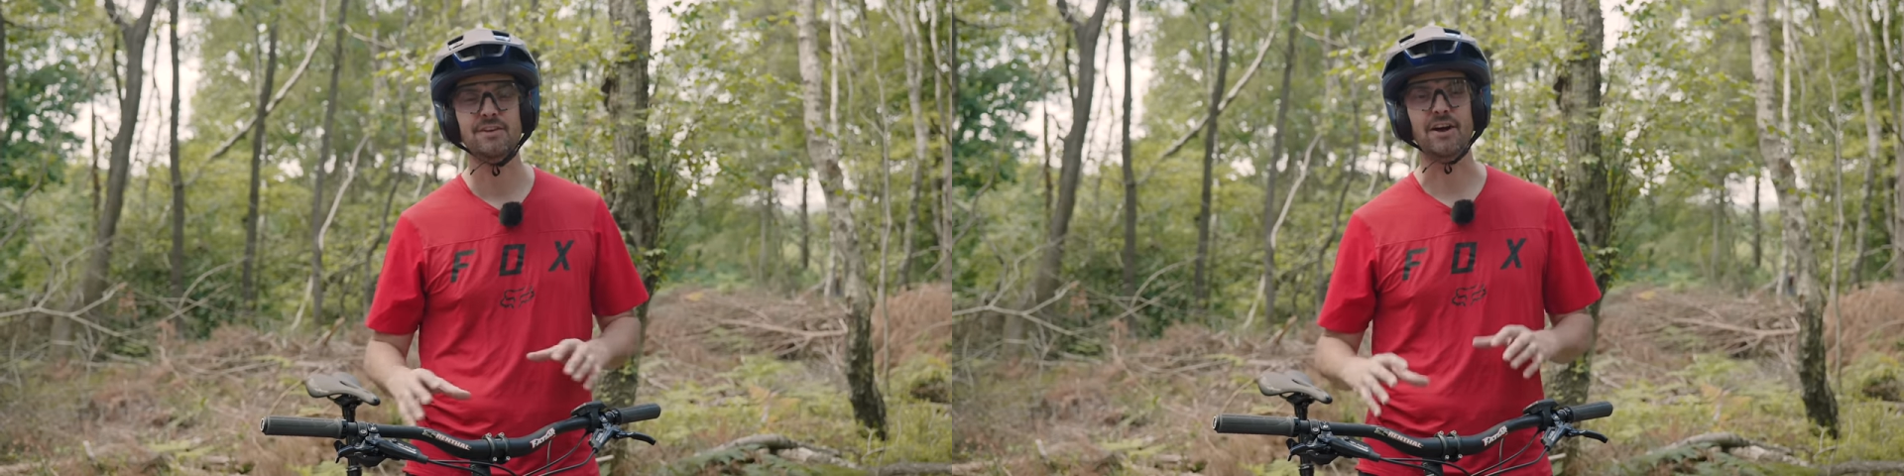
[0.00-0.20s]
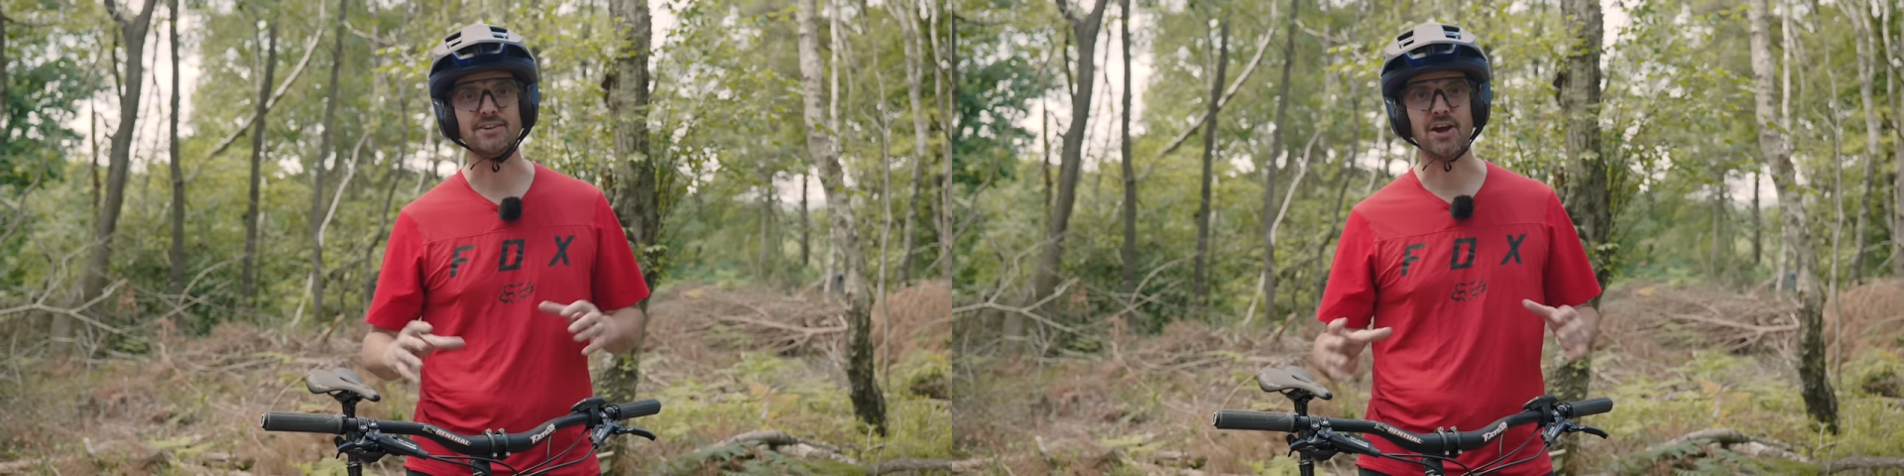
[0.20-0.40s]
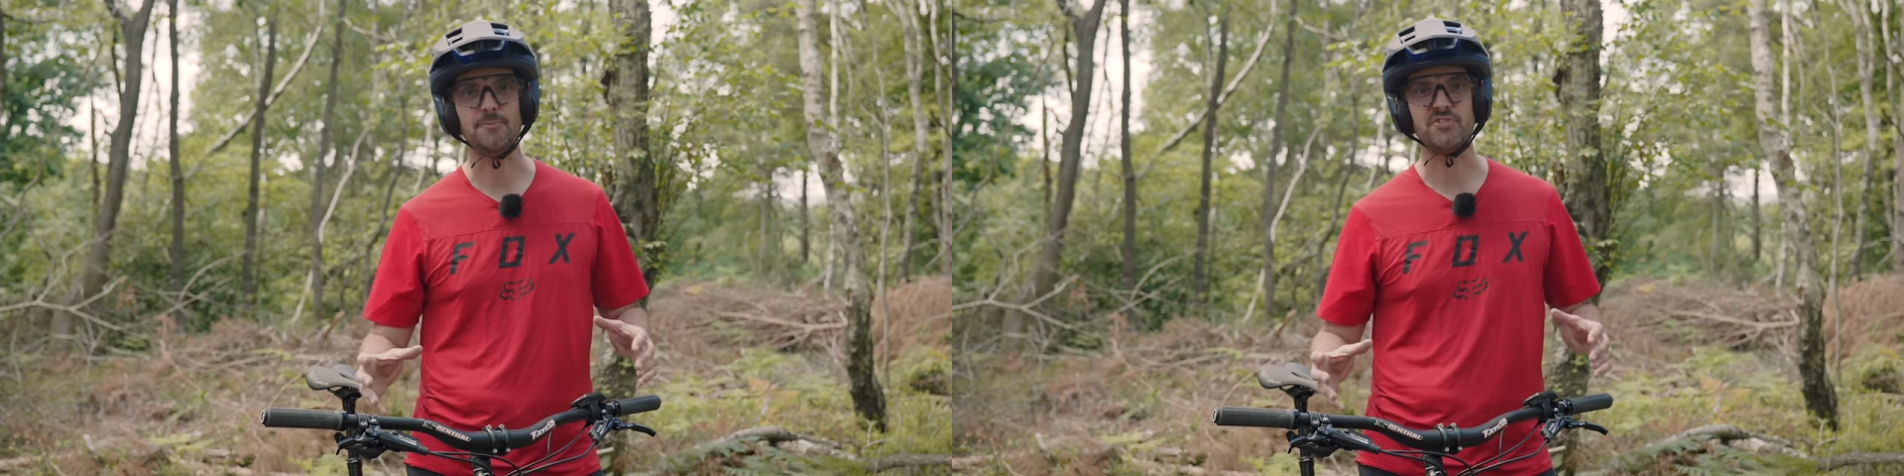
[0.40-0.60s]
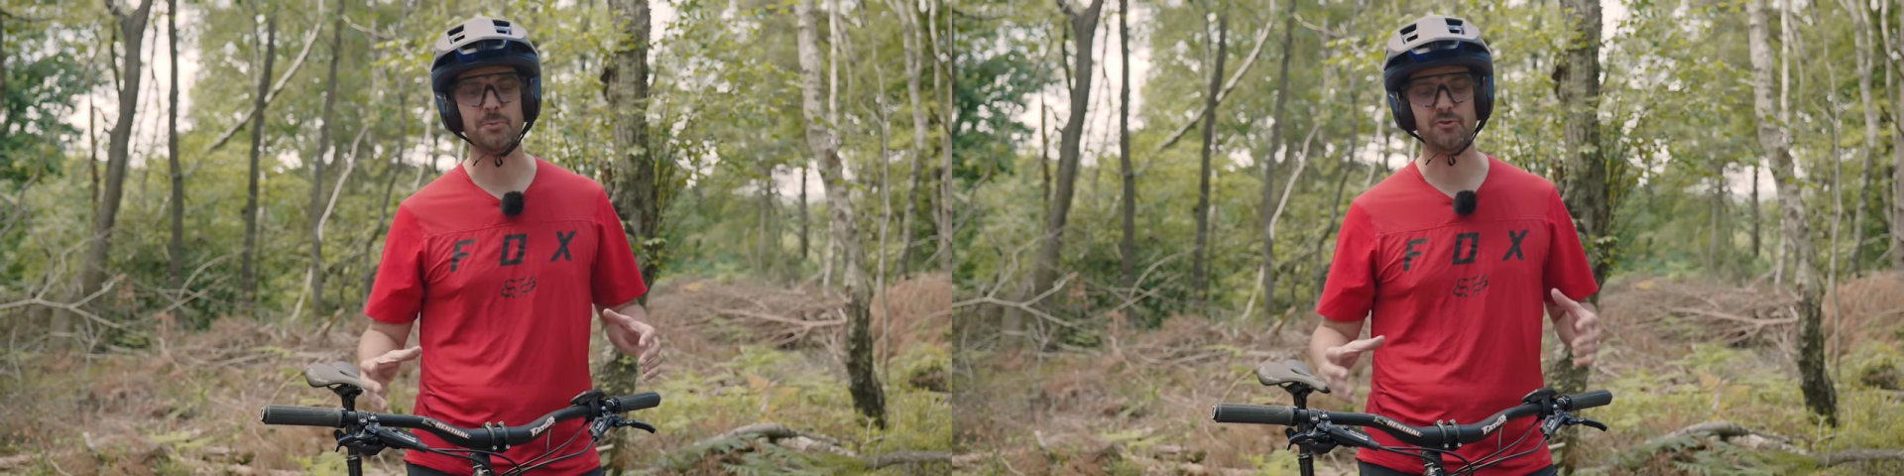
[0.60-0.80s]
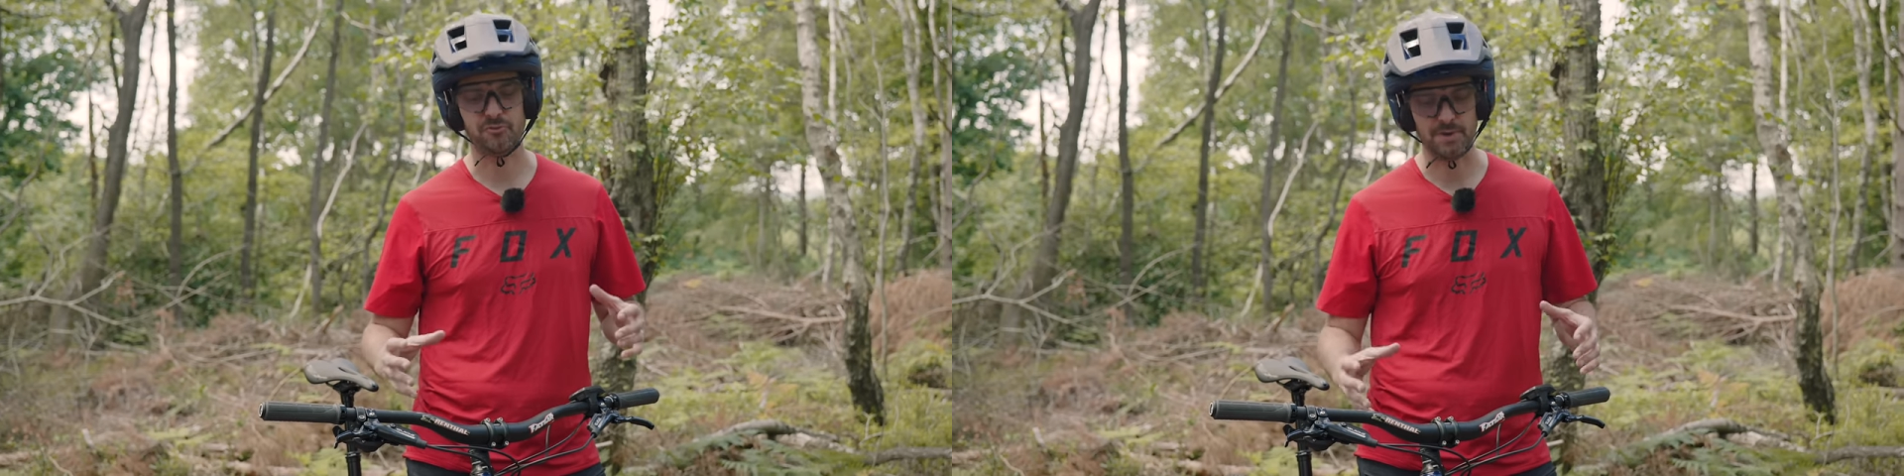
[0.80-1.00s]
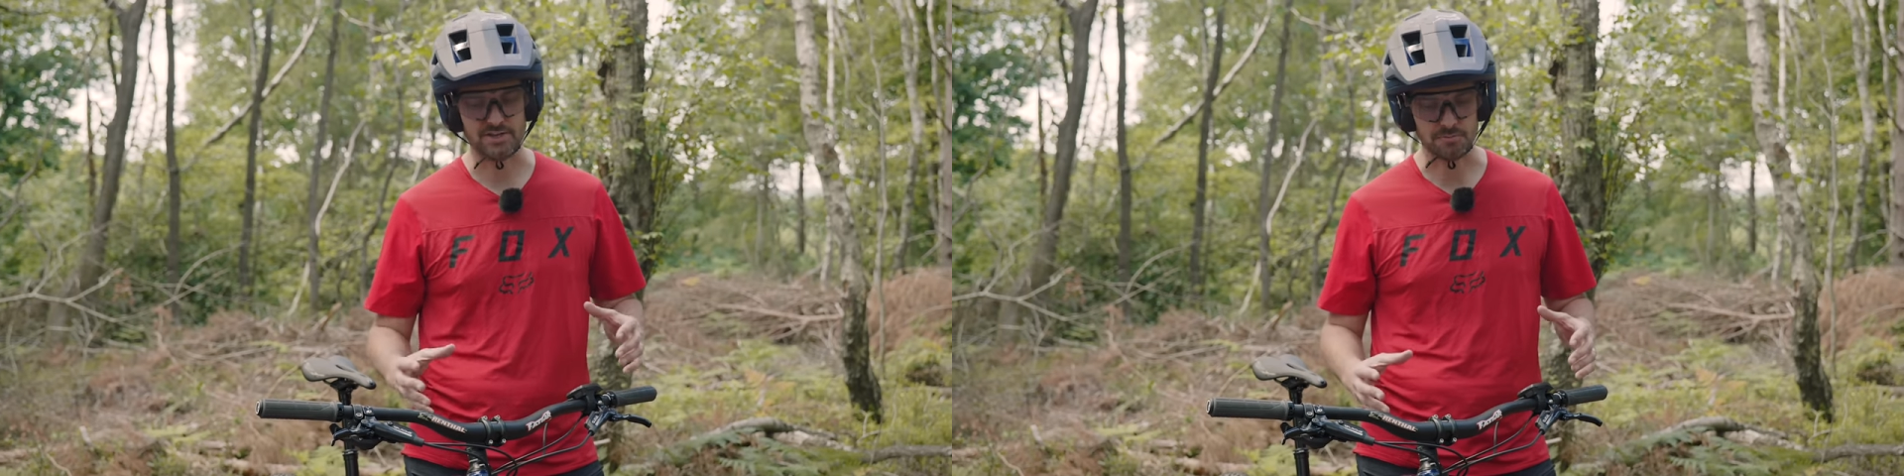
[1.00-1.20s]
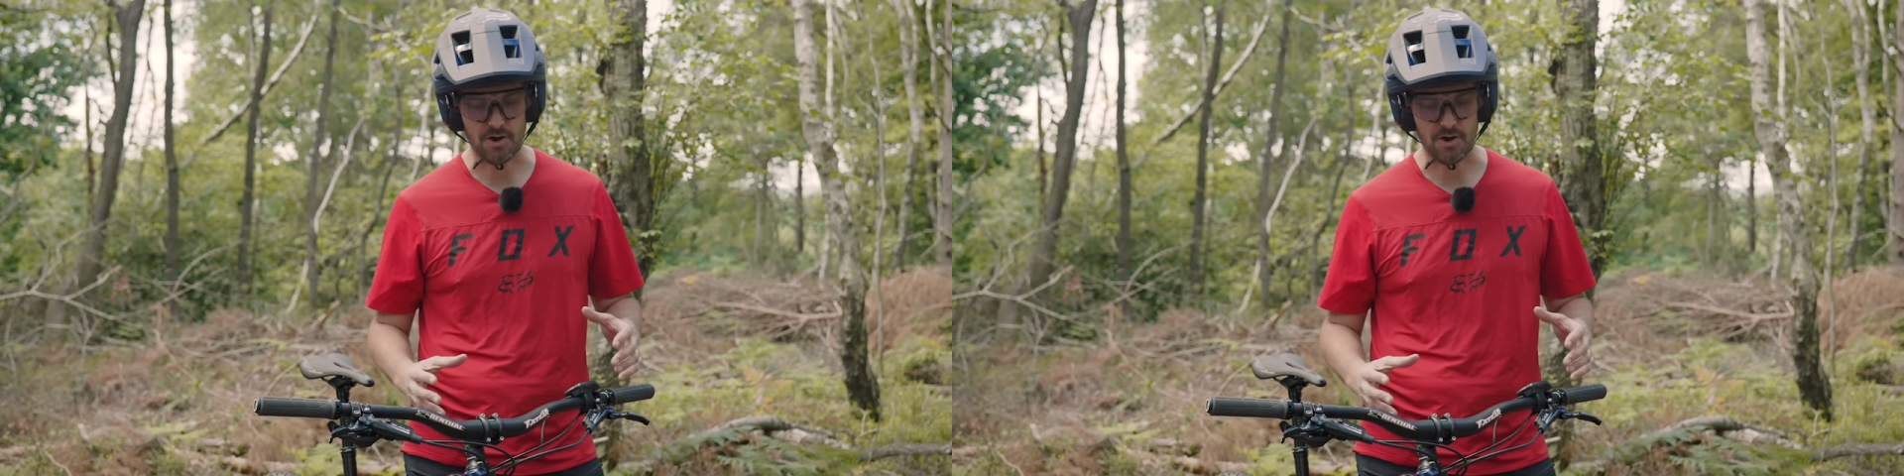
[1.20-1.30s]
and comfortable for me to